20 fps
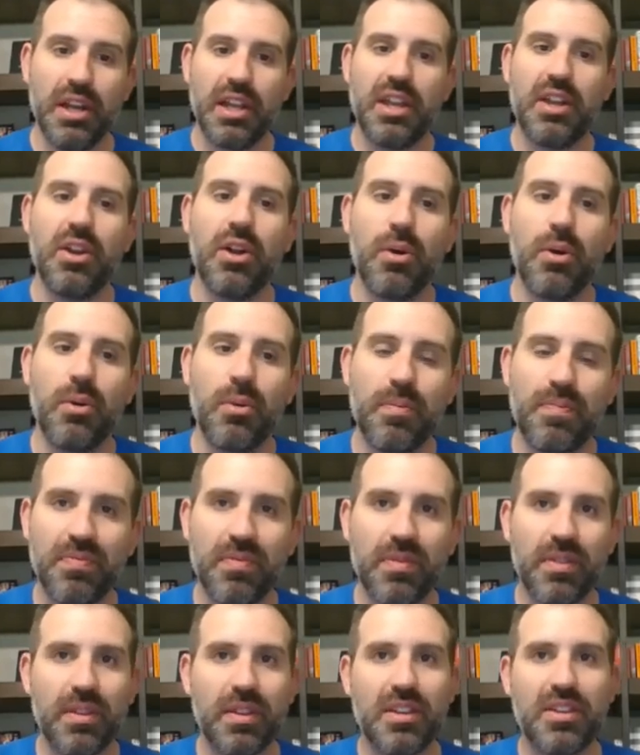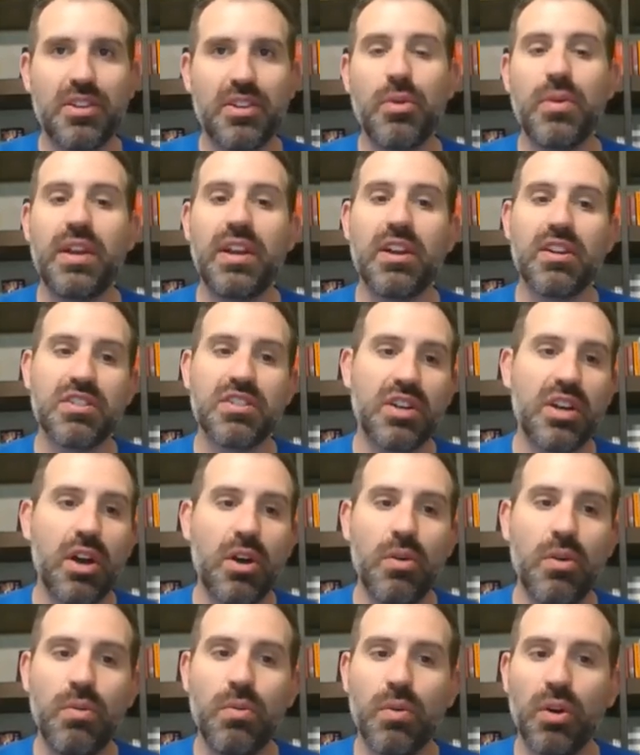2 years
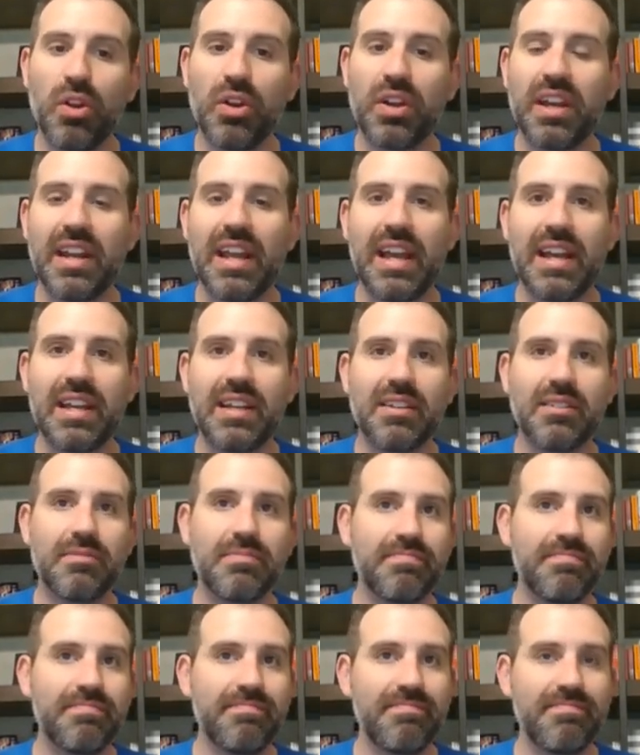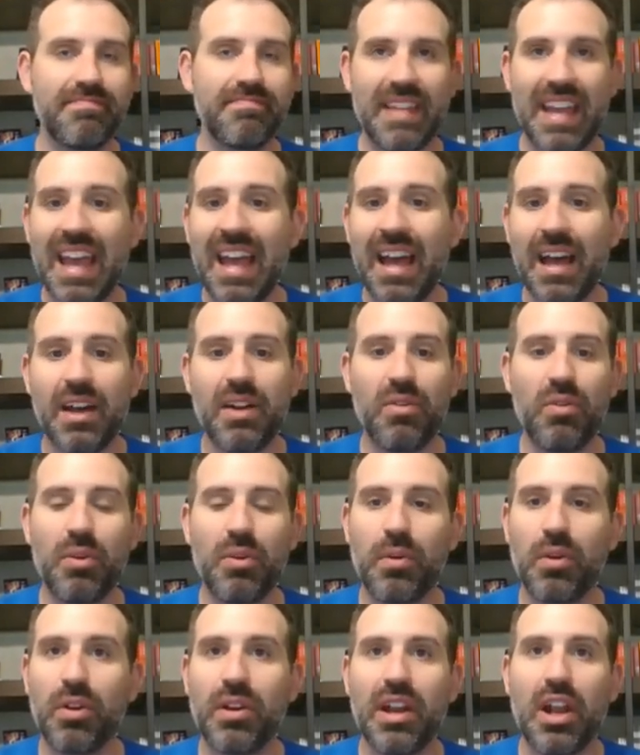ago, we're looking at, we're
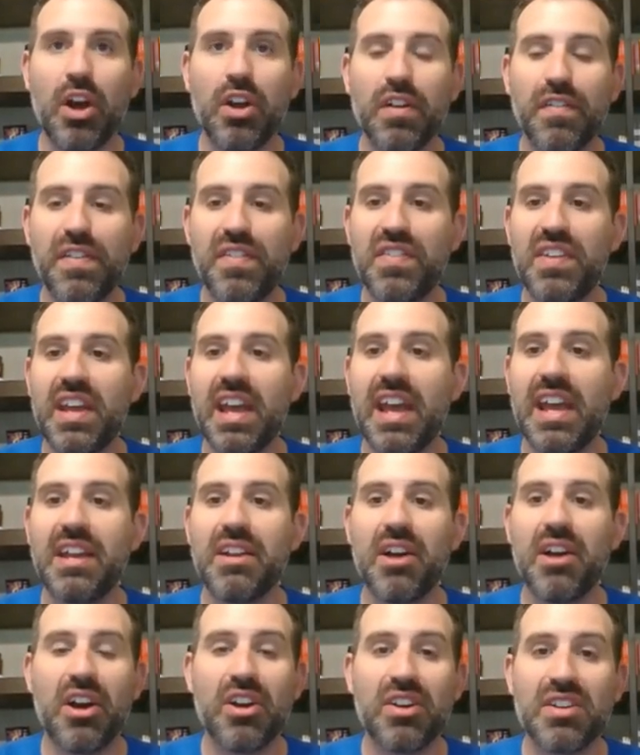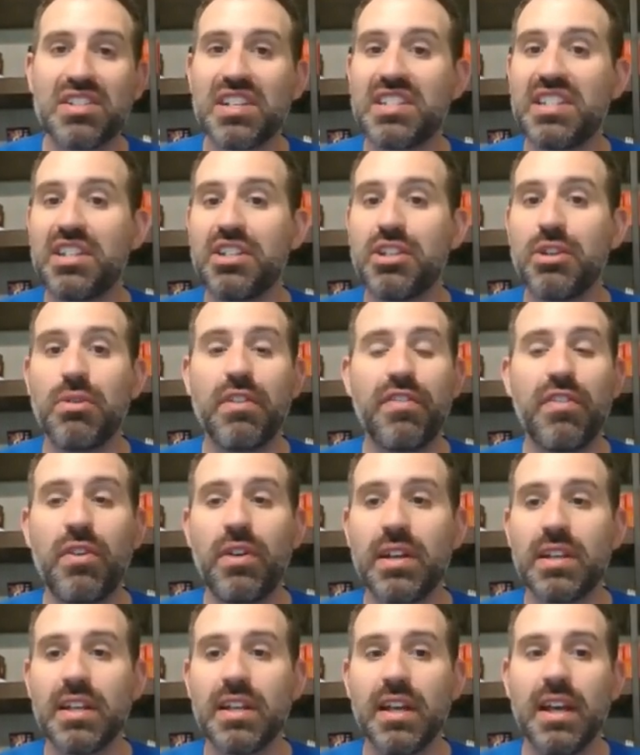looking at 158, 162 a
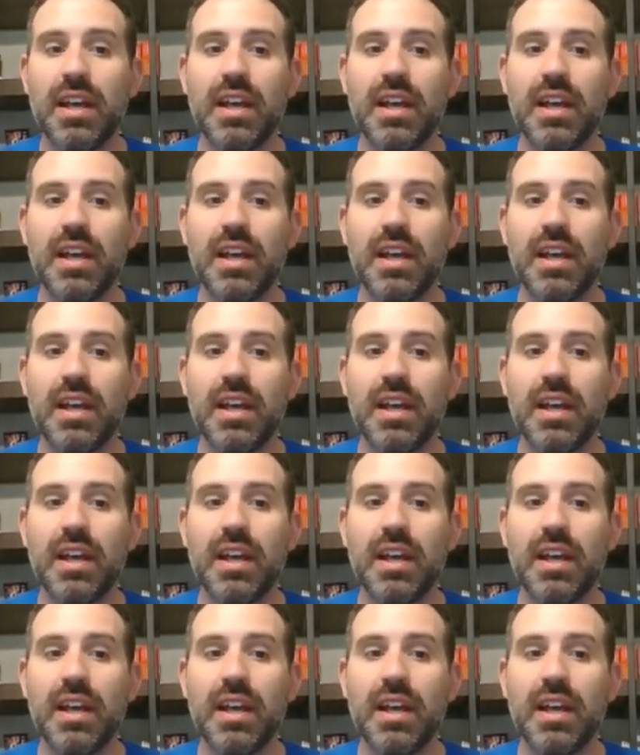foot.